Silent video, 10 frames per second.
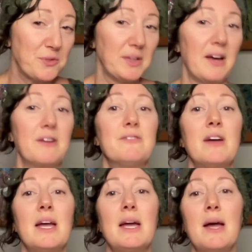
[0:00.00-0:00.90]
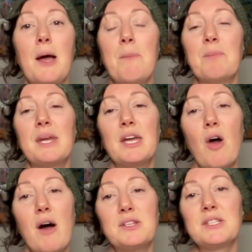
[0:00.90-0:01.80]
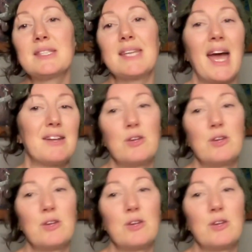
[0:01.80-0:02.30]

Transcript: of, but I consciously had